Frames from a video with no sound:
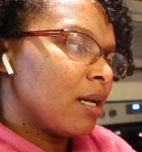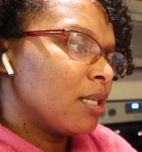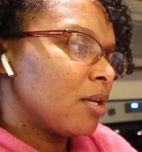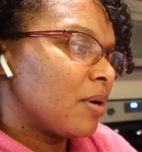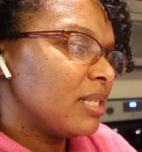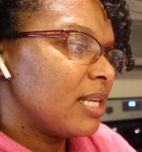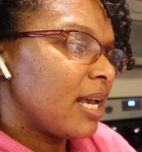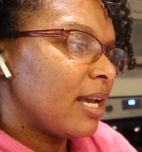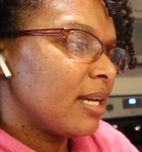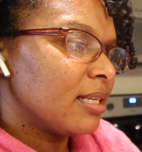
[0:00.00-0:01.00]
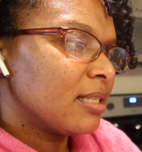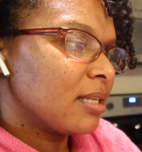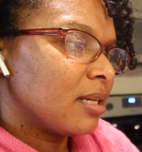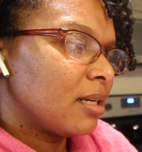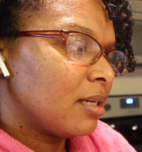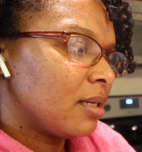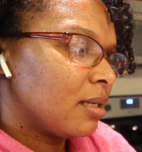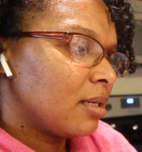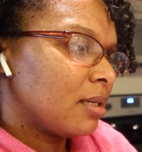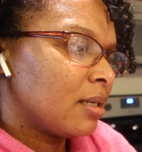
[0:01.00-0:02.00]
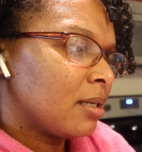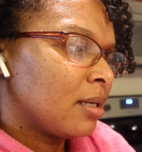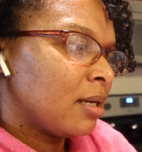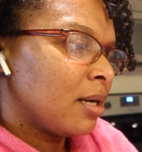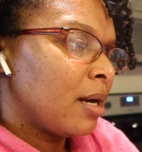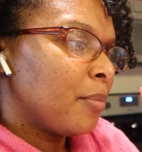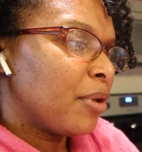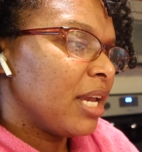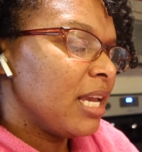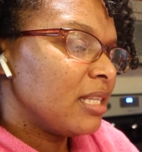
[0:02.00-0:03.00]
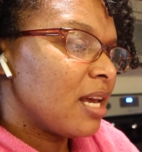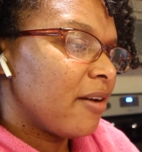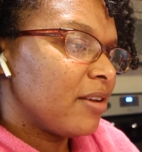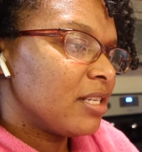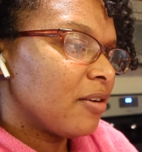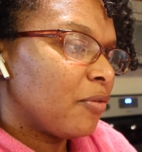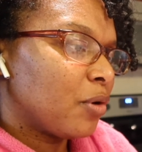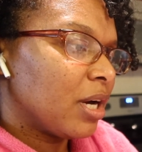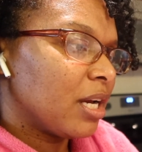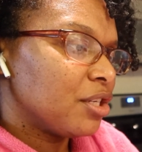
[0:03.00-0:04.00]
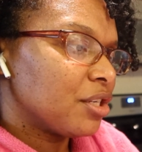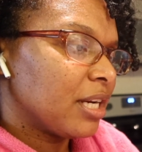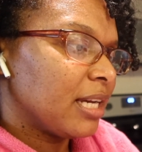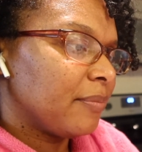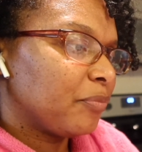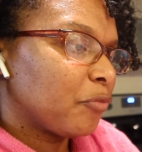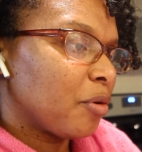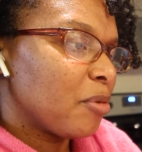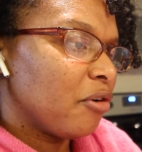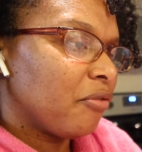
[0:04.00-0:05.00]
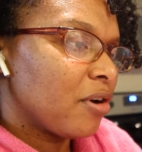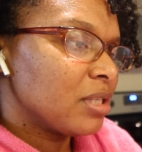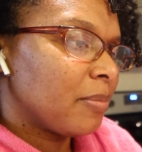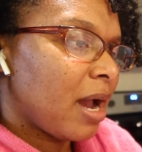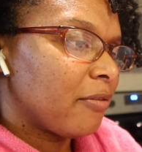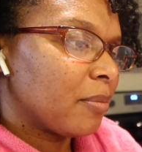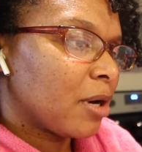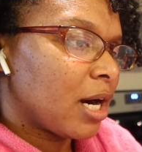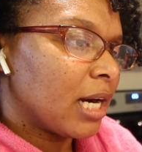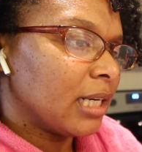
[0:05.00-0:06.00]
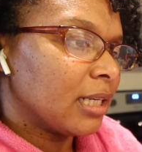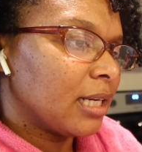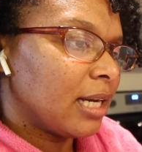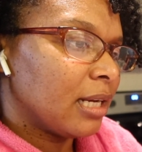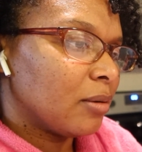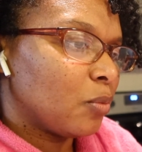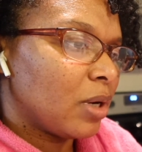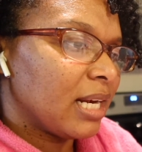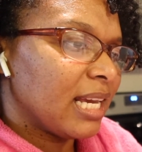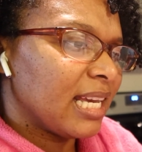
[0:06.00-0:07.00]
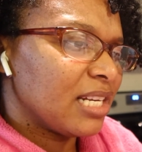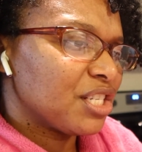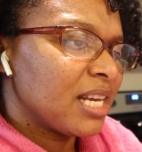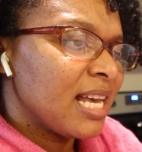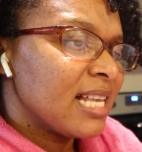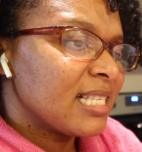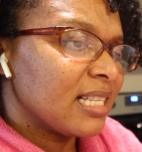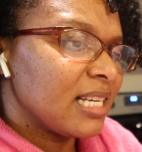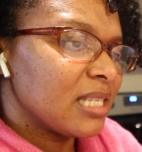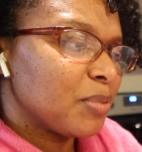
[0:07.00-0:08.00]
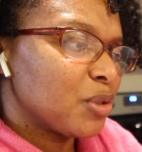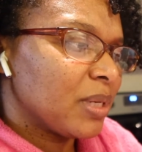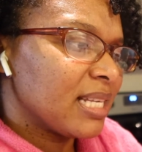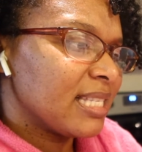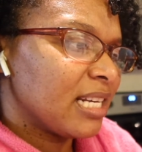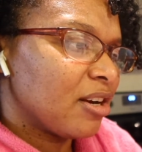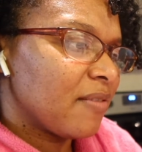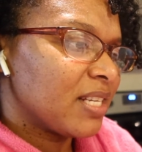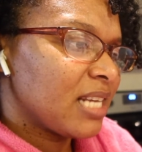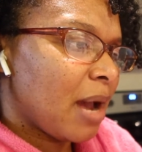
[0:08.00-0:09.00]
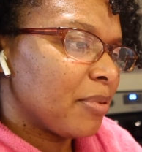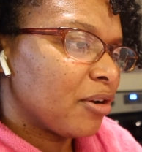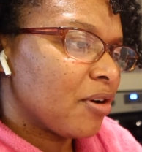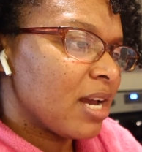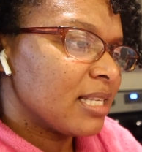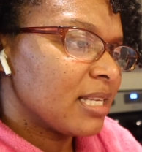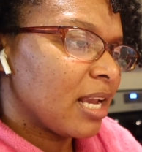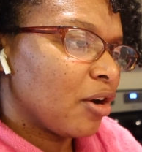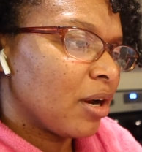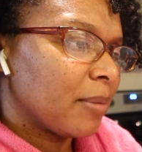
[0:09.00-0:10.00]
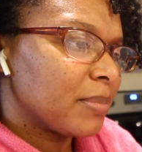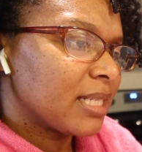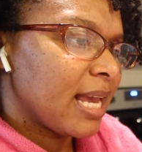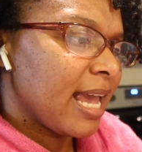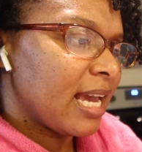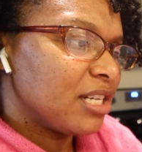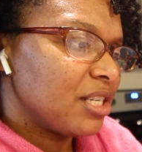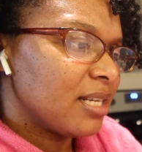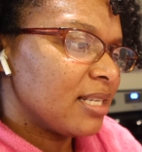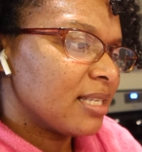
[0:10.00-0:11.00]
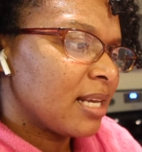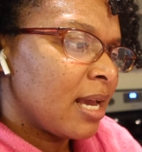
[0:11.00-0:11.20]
So it says, preheat oven to 400, remove frozen pie from carton, cut 1-inch slits between the center of the top of the crust and crimped edges.